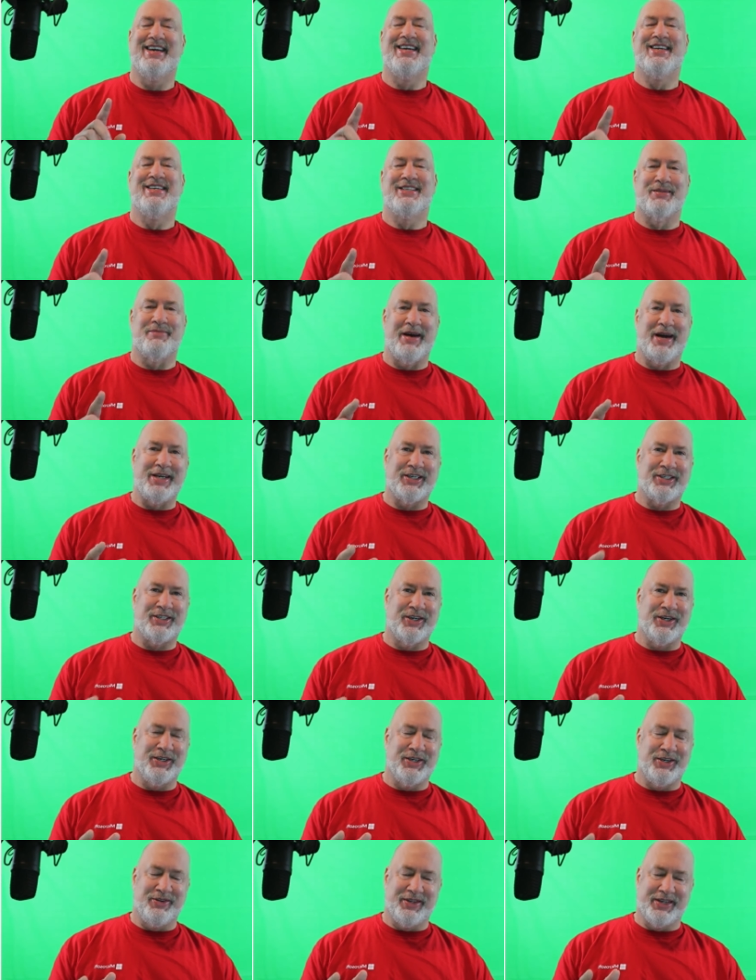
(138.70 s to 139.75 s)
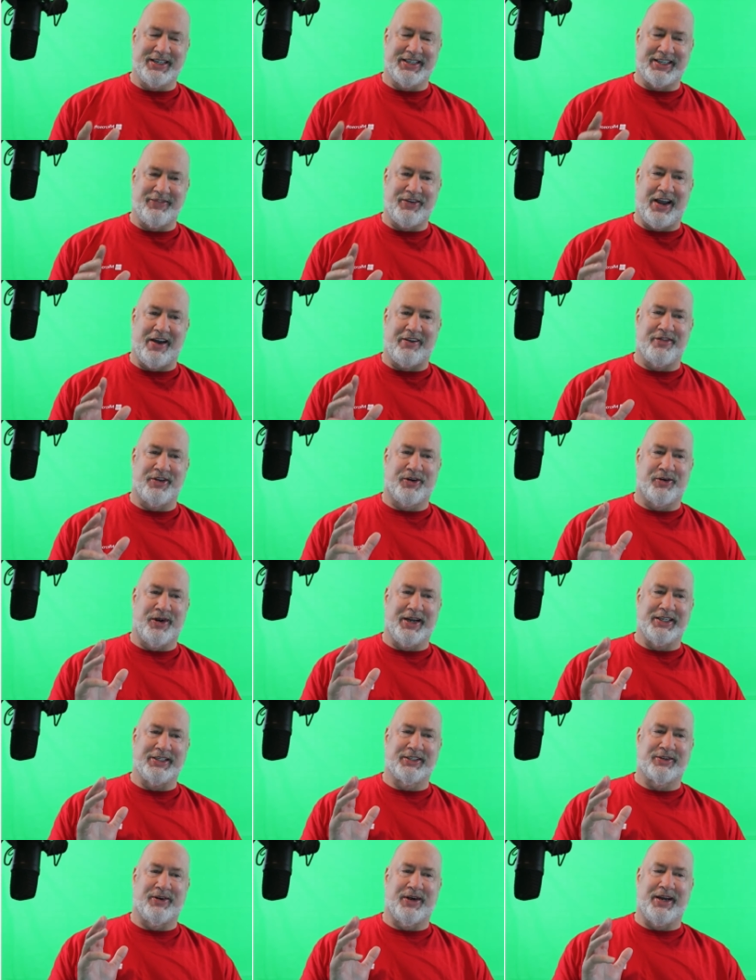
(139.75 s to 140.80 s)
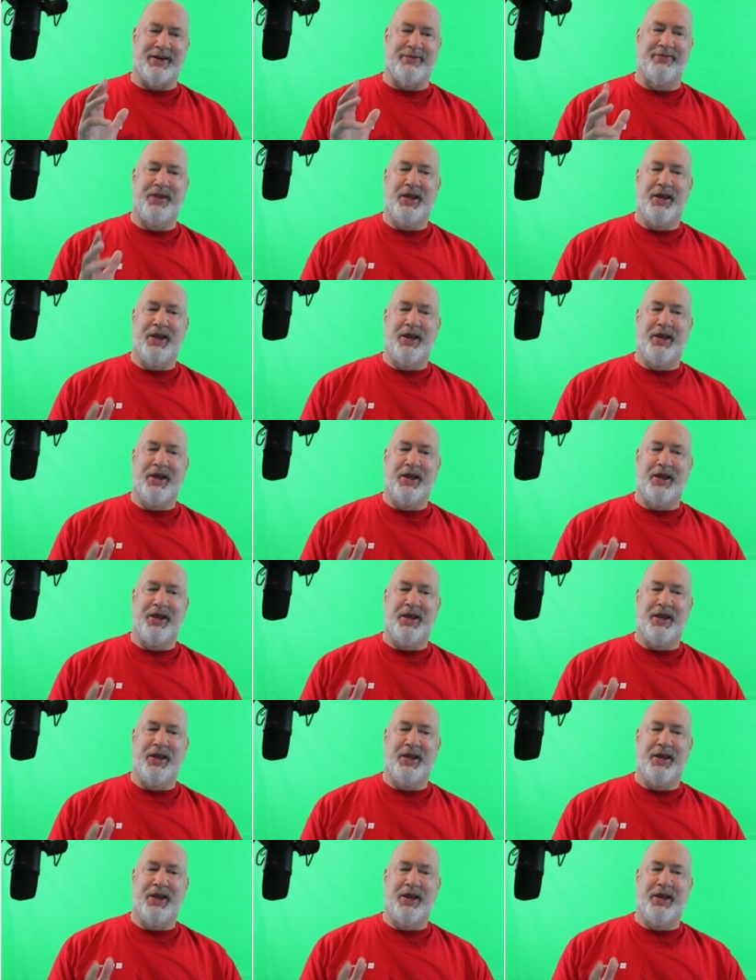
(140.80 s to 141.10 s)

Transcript: so make sure you do this if you have the green screen.